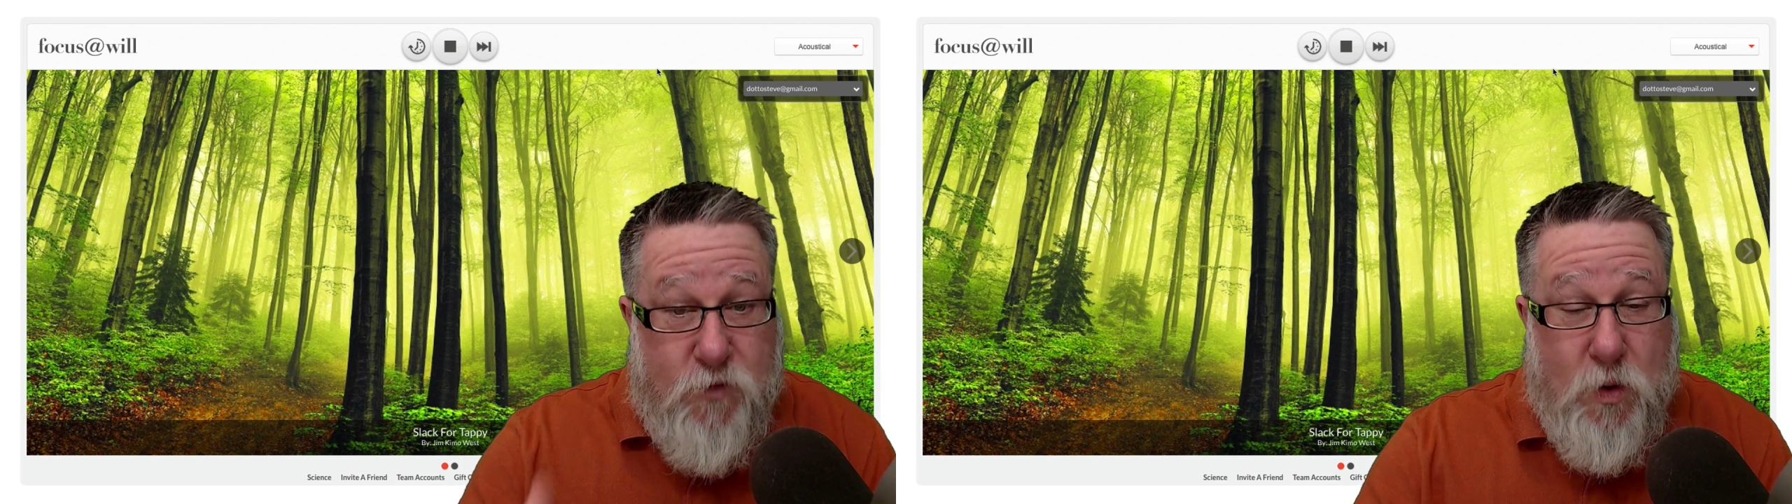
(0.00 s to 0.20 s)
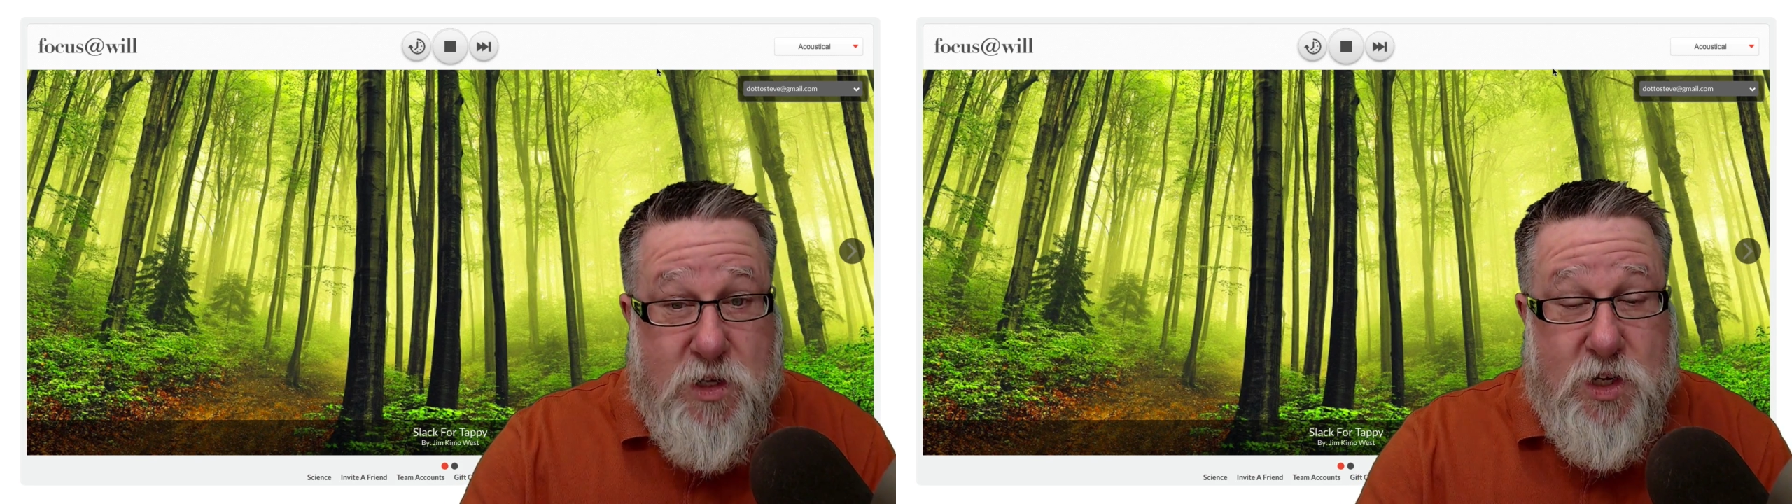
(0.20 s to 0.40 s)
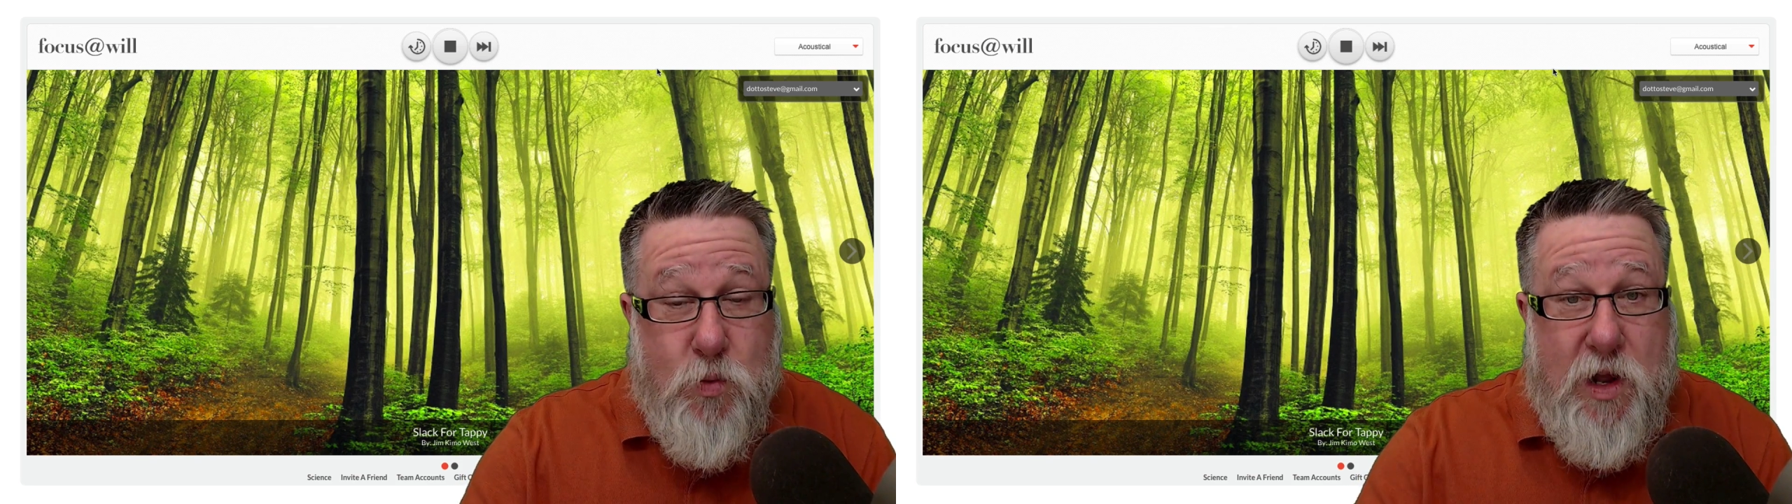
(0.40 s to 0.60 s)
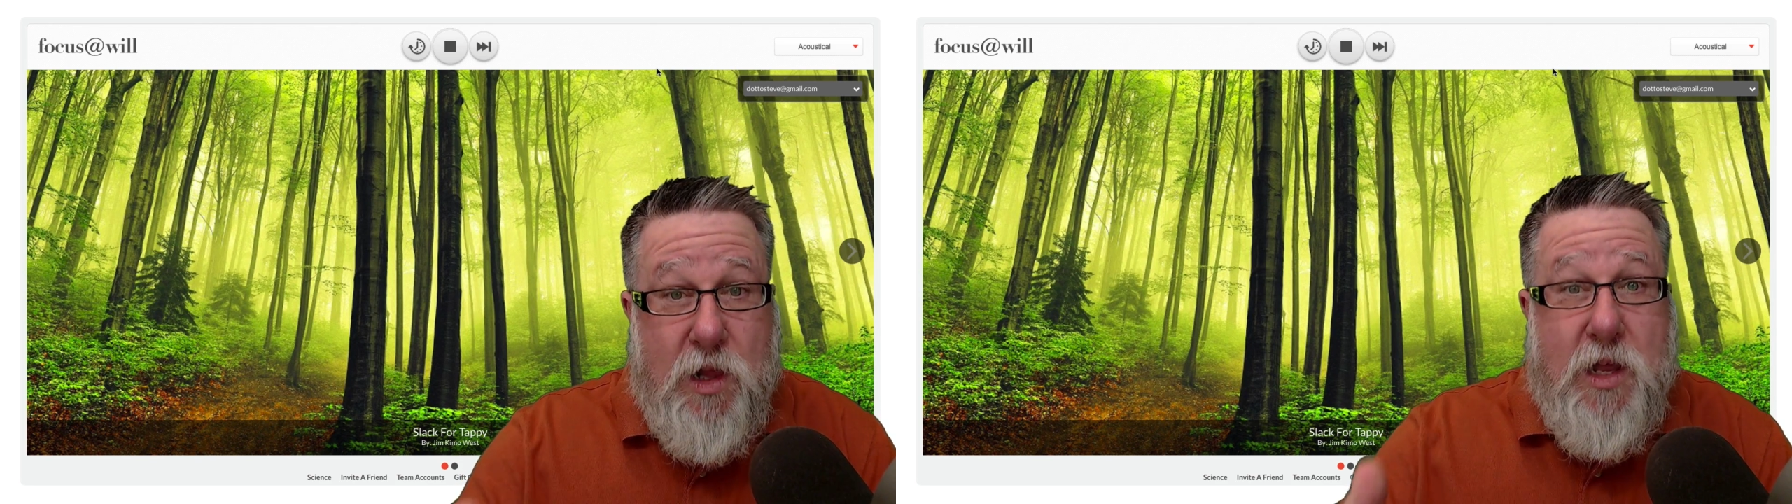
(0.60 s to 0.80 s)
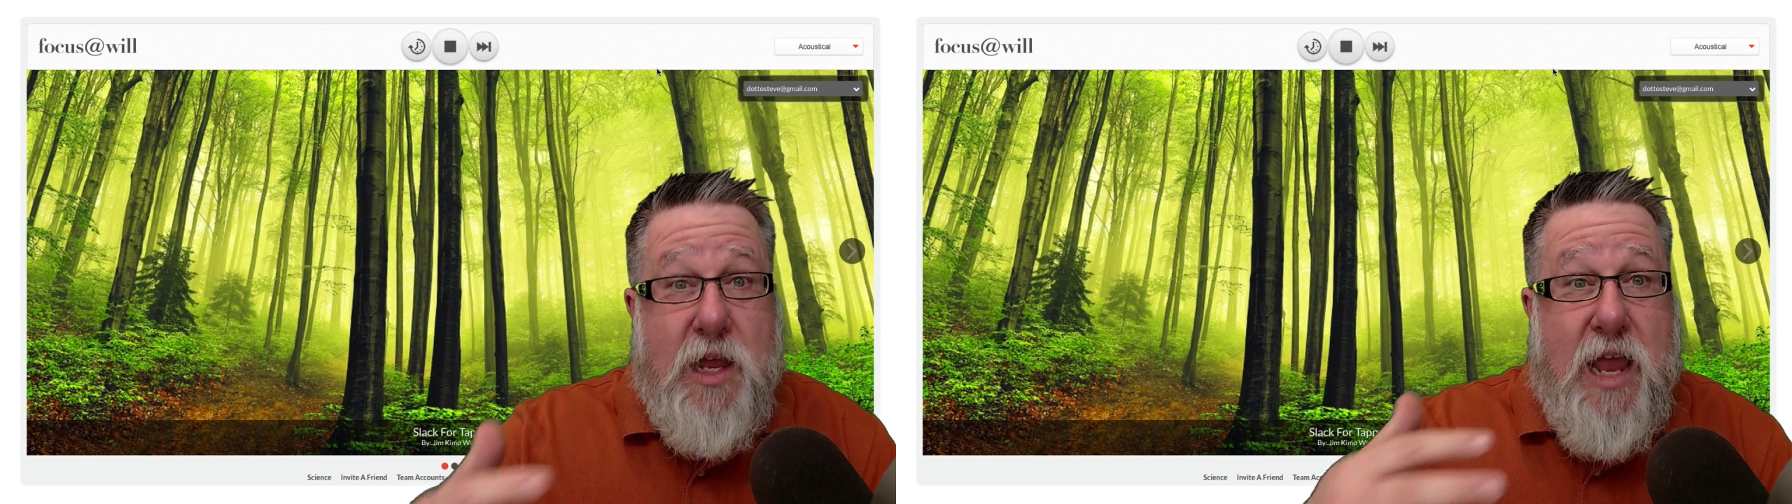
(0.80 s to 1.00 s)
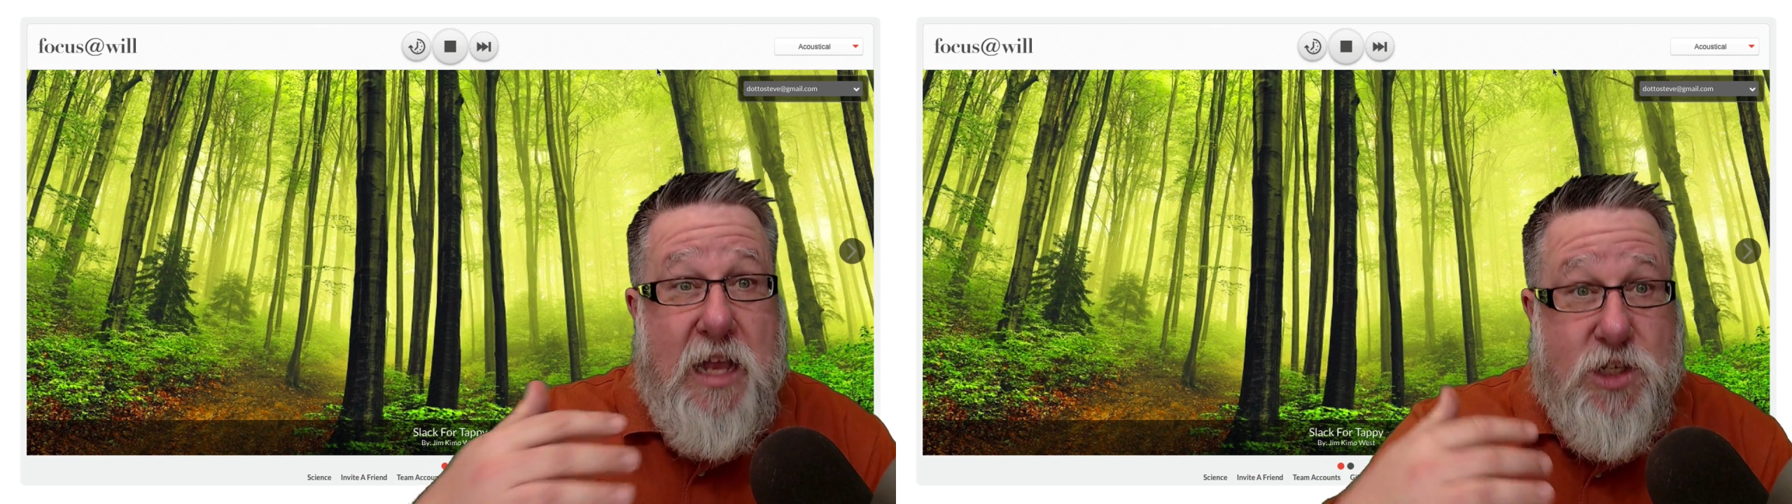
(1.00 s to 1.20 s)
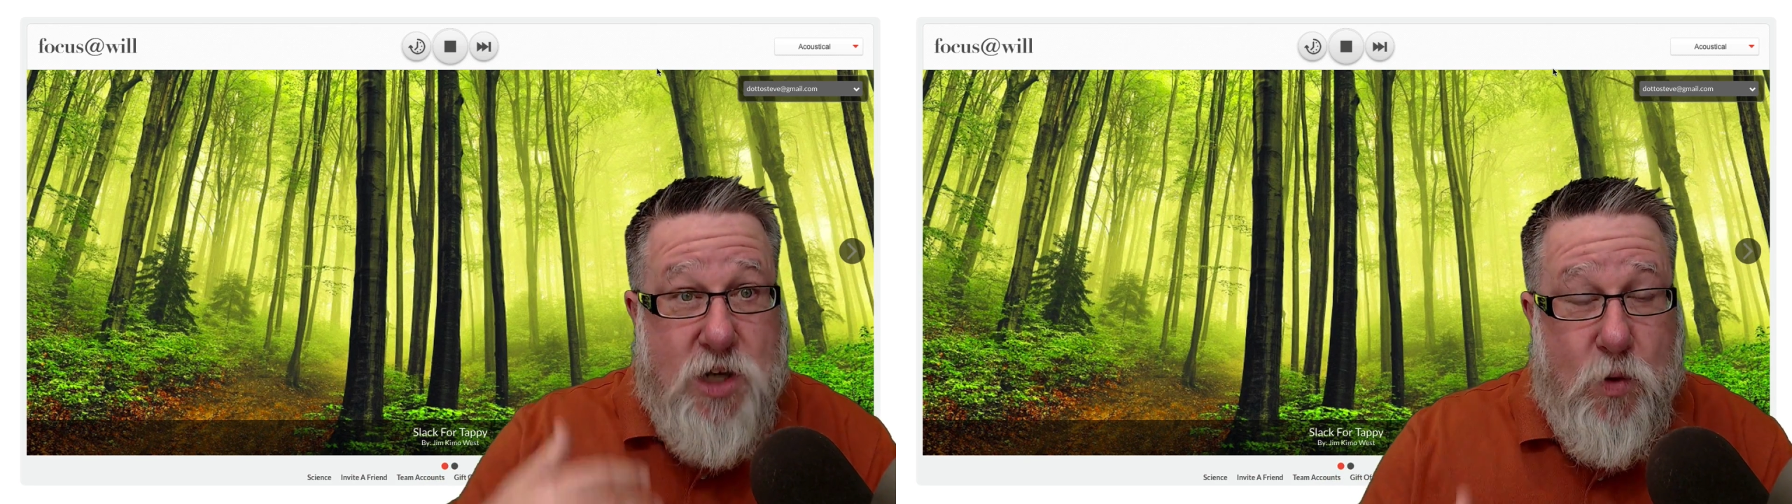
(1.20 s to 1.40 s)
Focus at Will and